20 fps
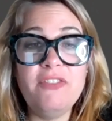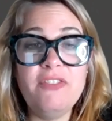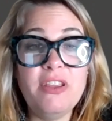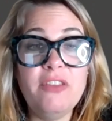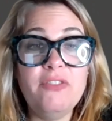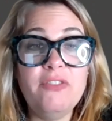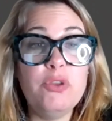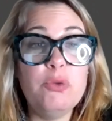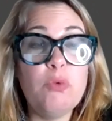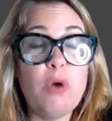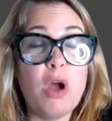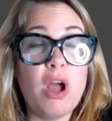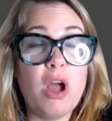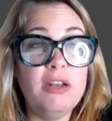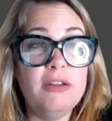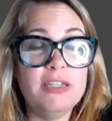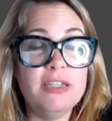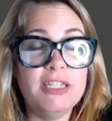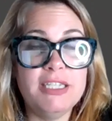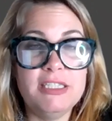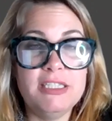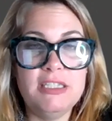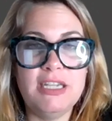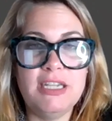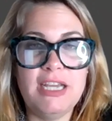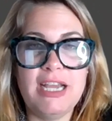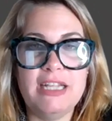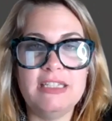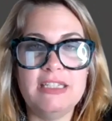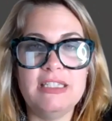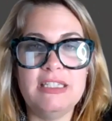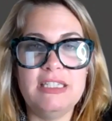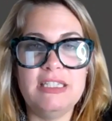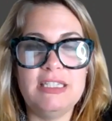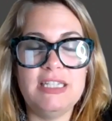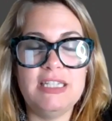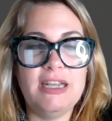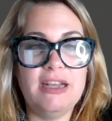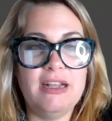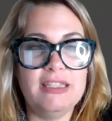If, if you are looking to get
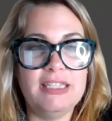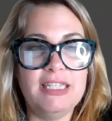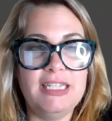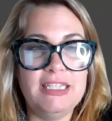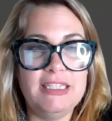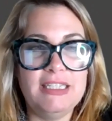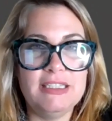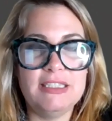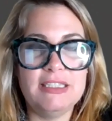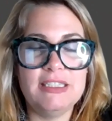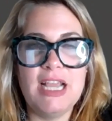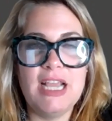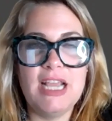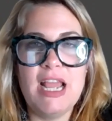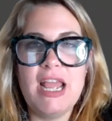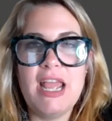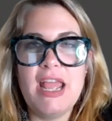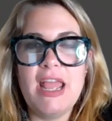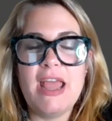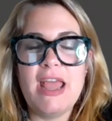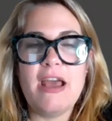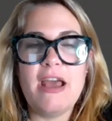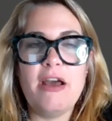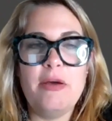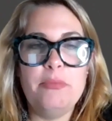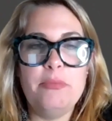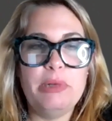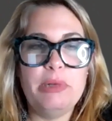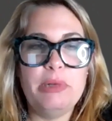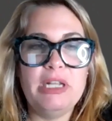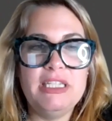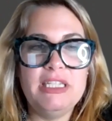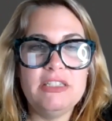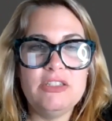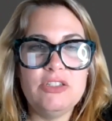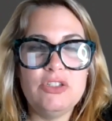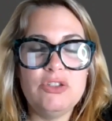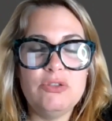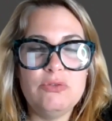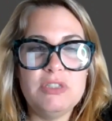CTLEs, um,
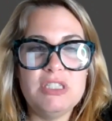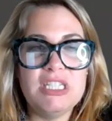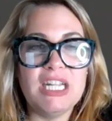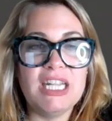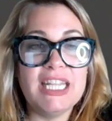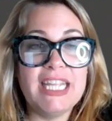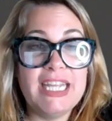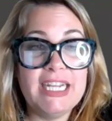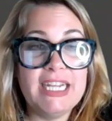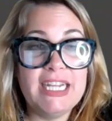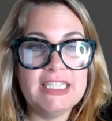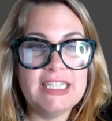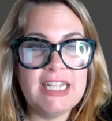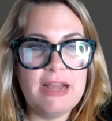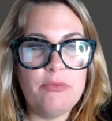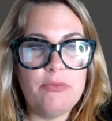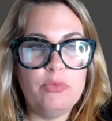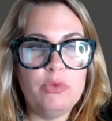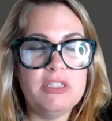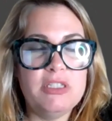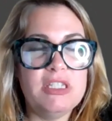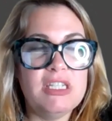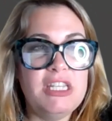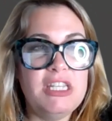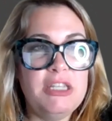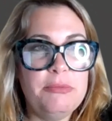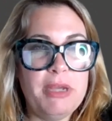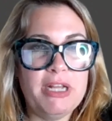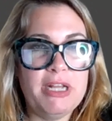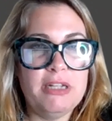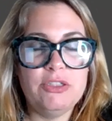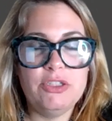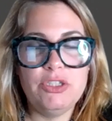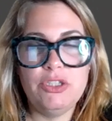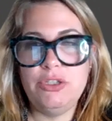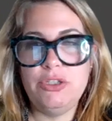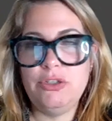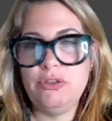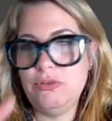please use the link that was emailed